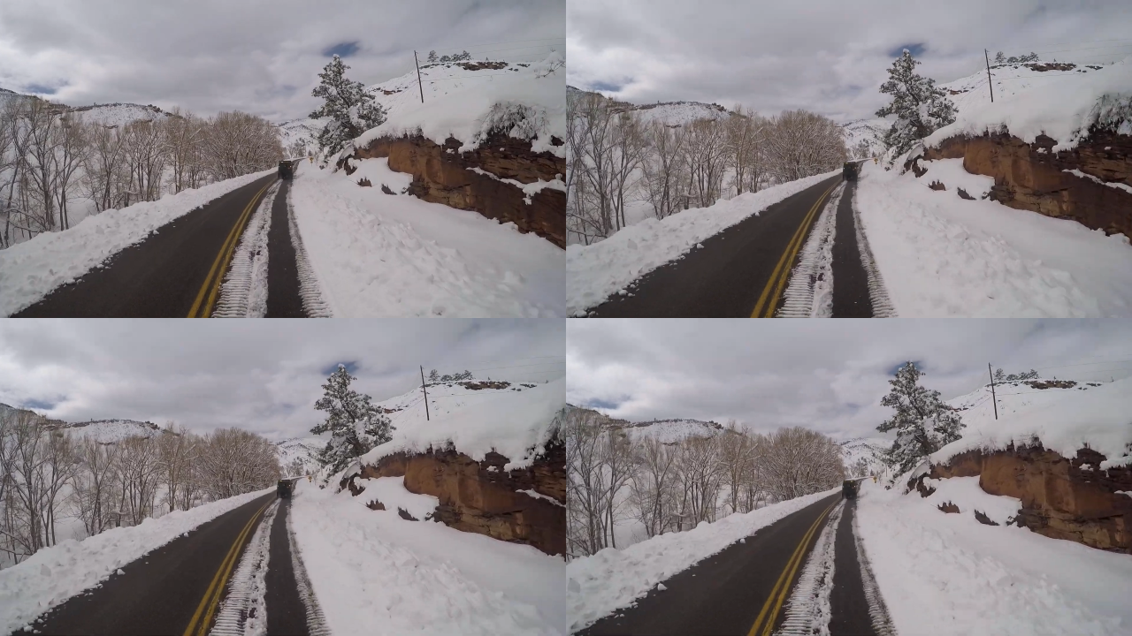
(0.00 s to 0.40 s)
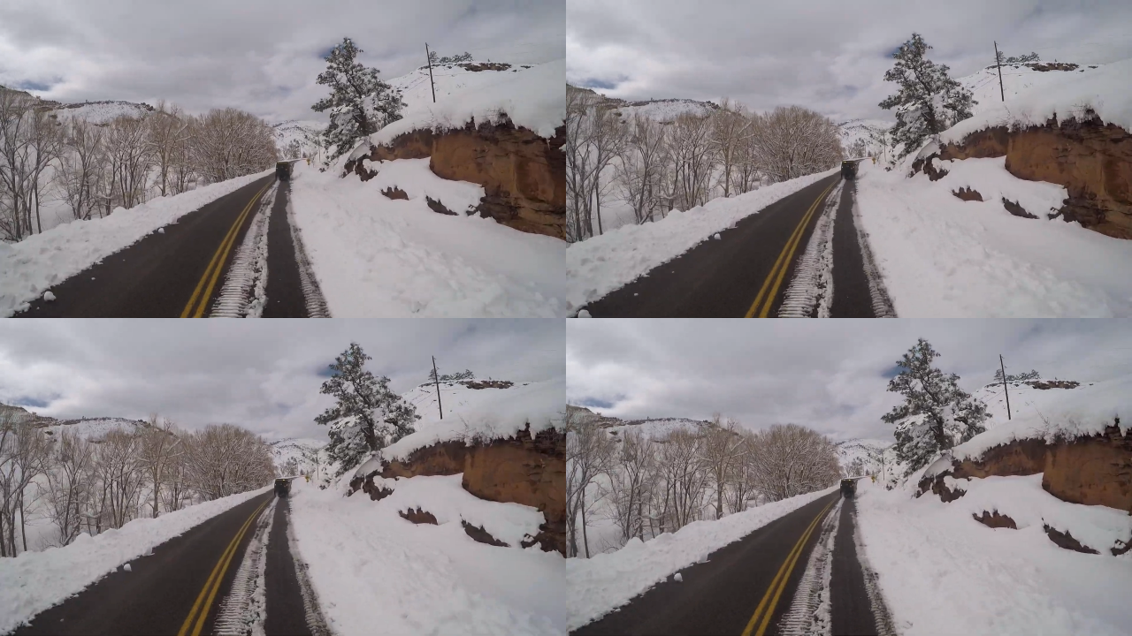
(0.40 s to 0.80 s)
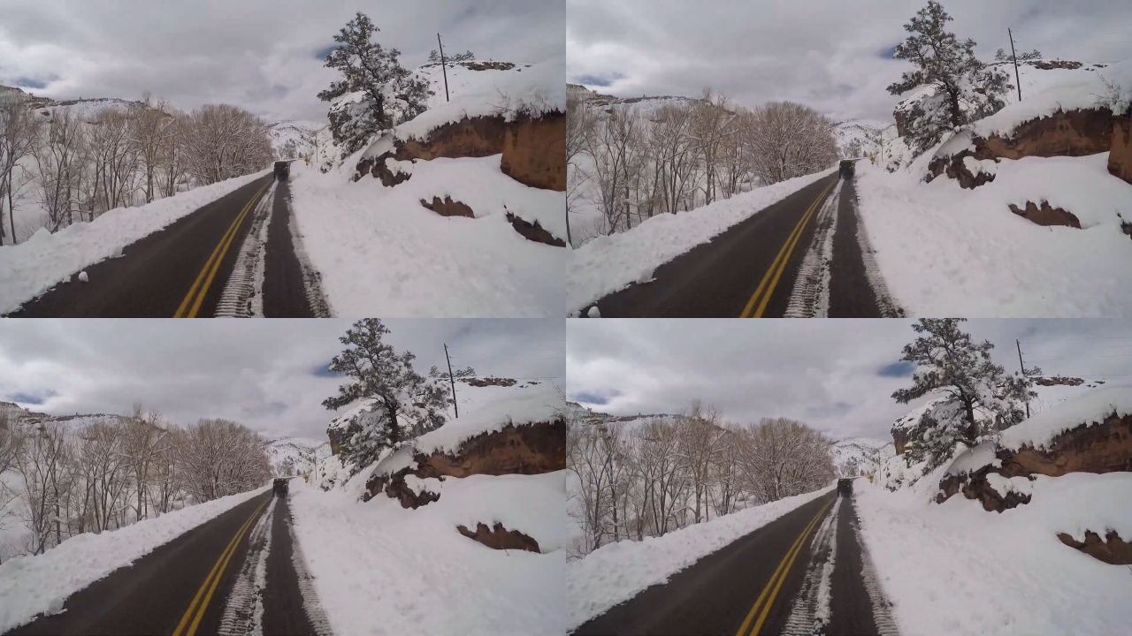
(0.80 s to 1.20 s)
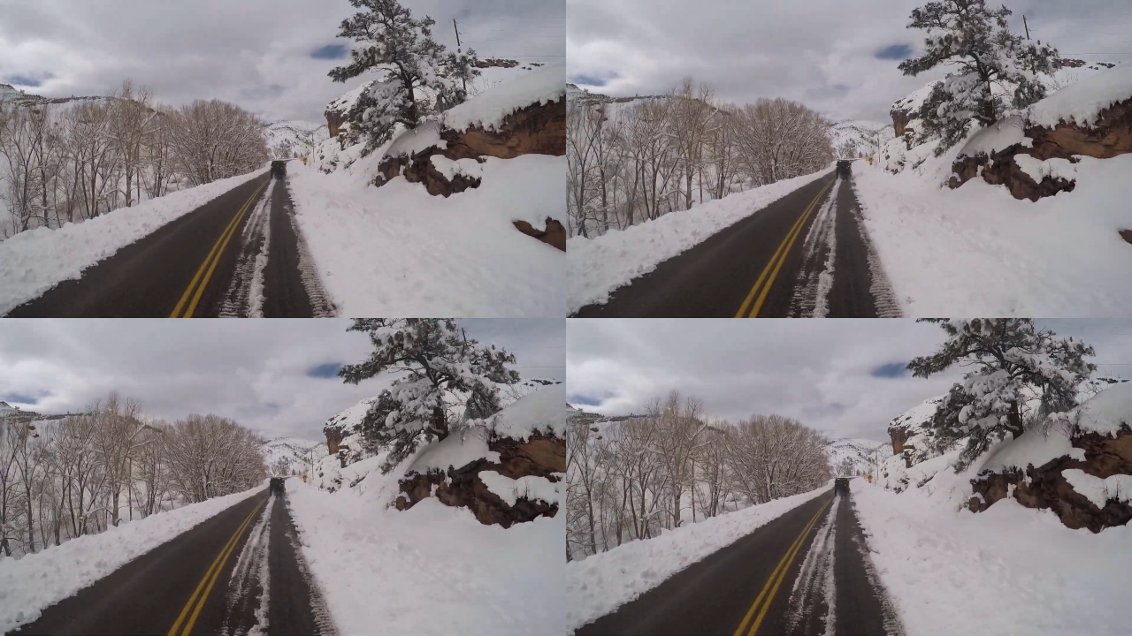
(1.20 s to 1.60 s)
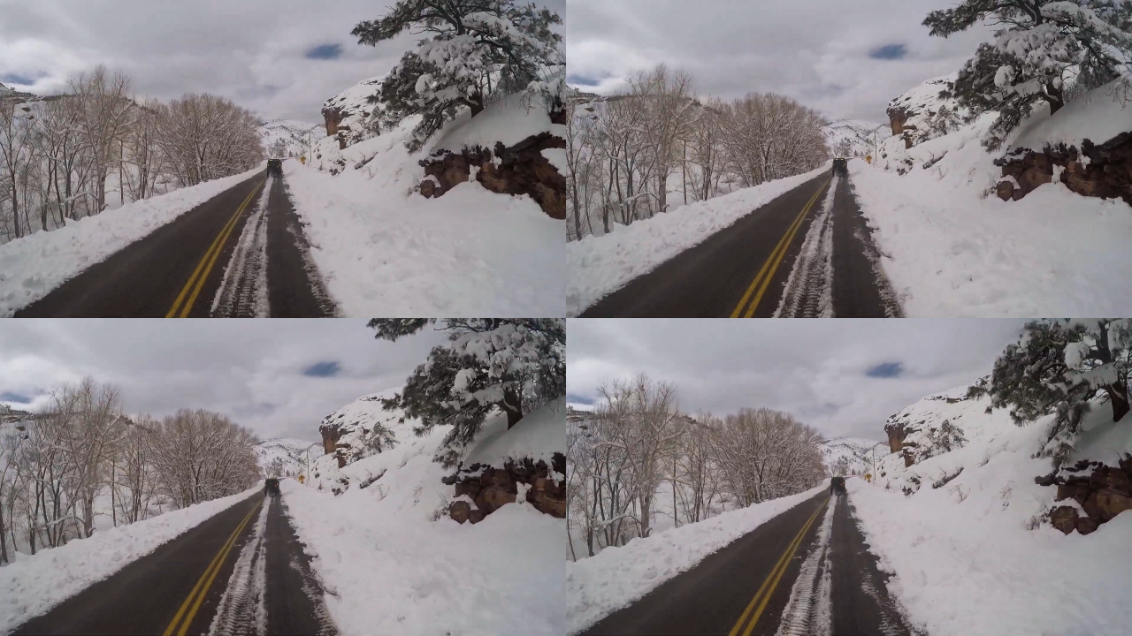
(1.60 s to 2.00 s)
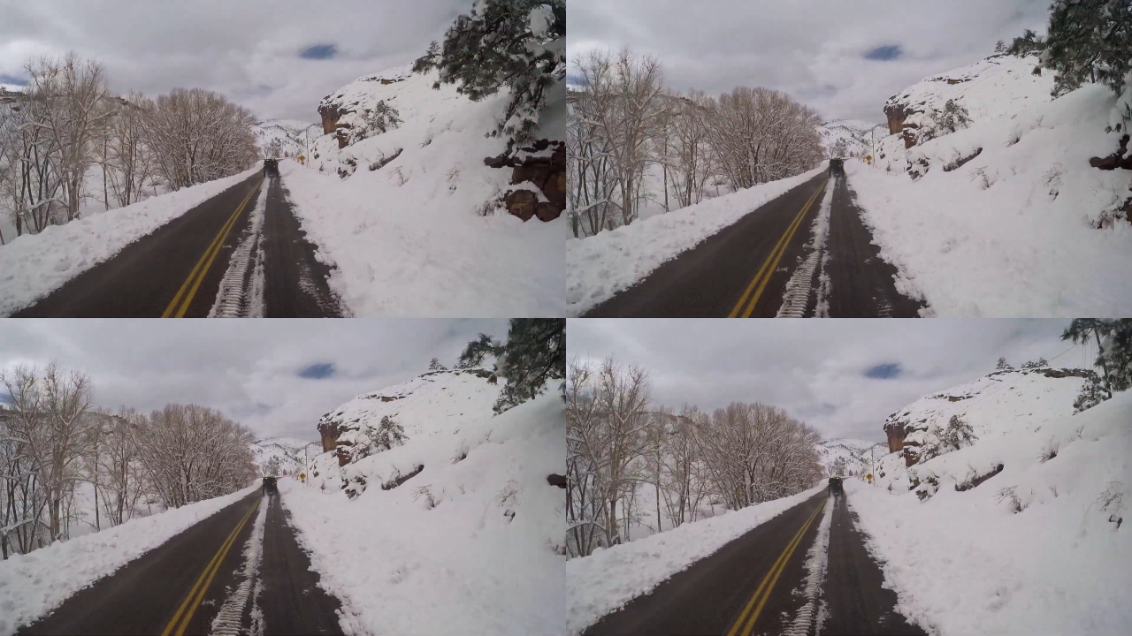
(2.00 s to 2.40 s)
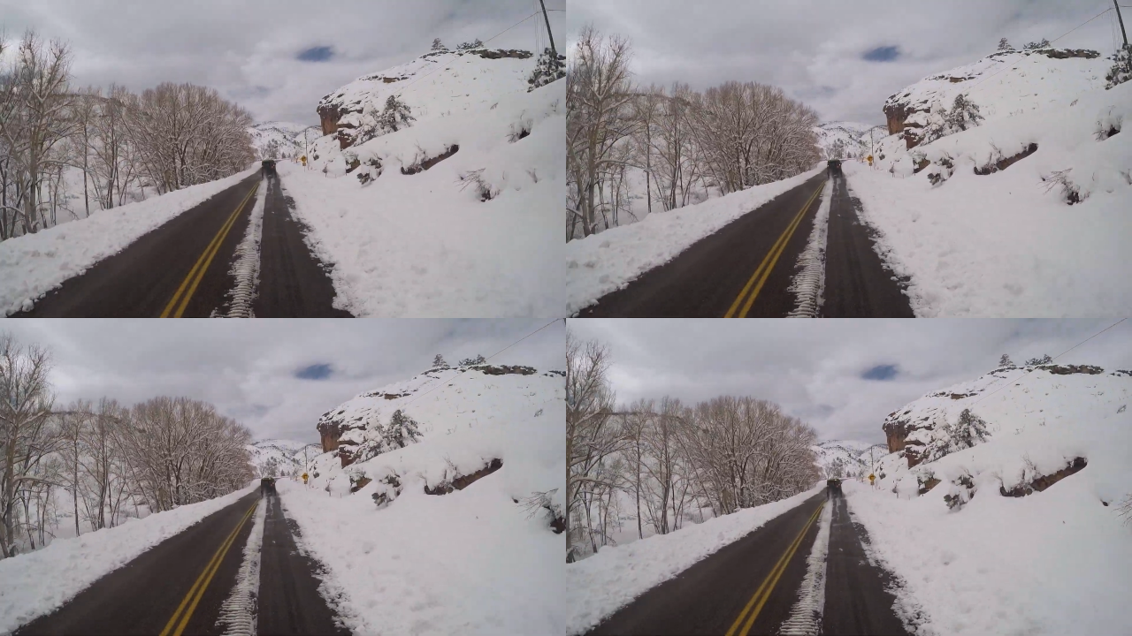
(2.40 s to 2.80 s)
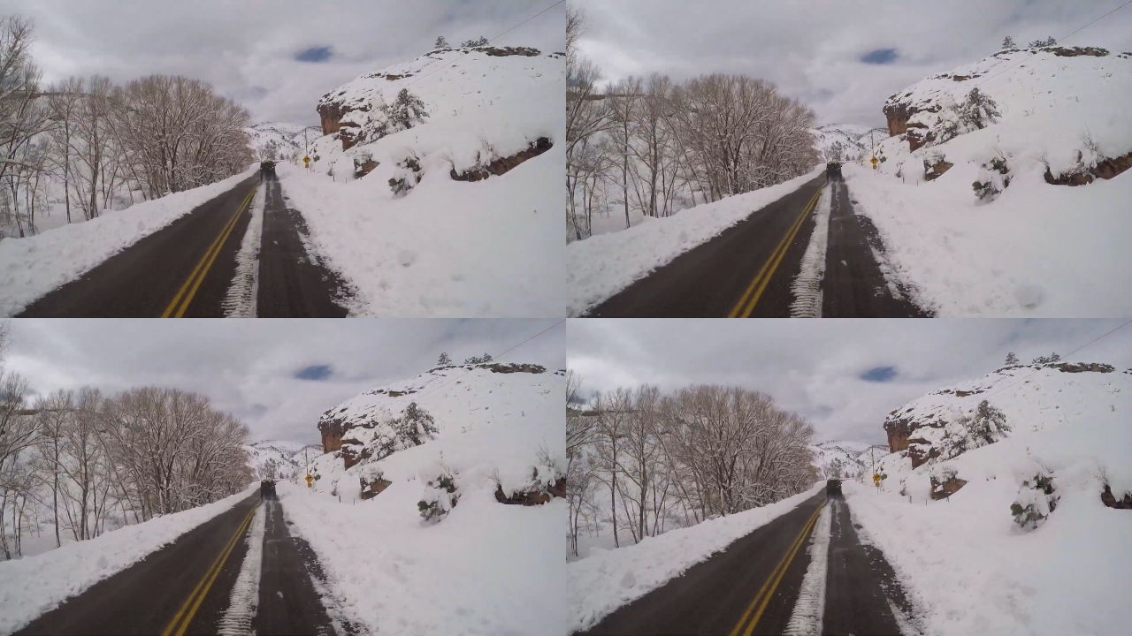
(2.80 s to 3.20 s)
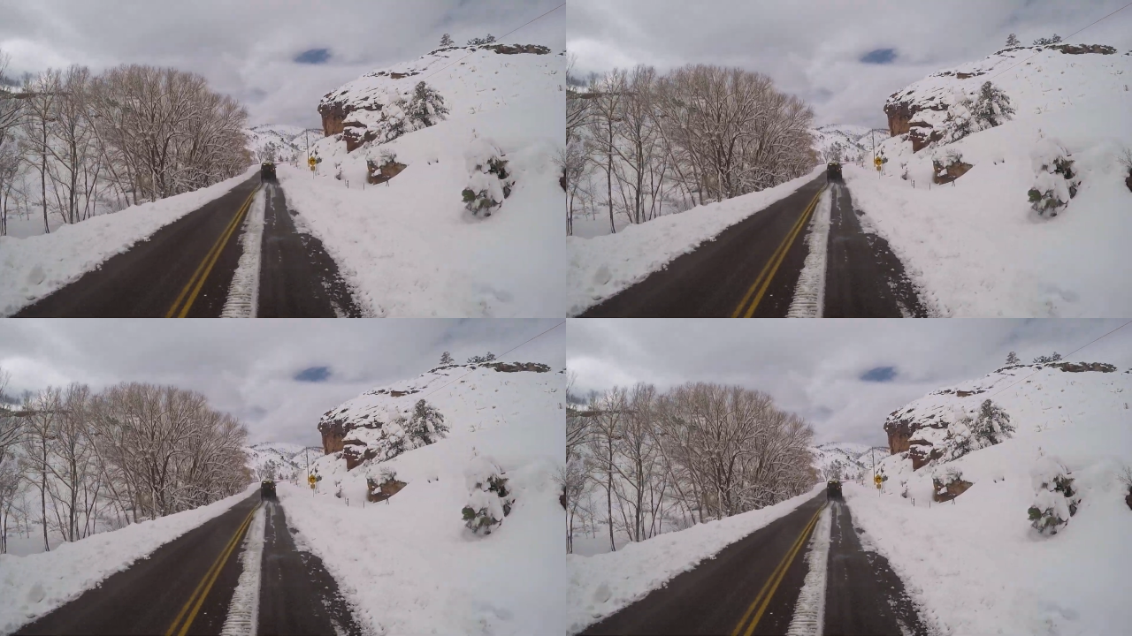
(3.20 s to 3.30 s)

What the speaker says: (no speaker visible)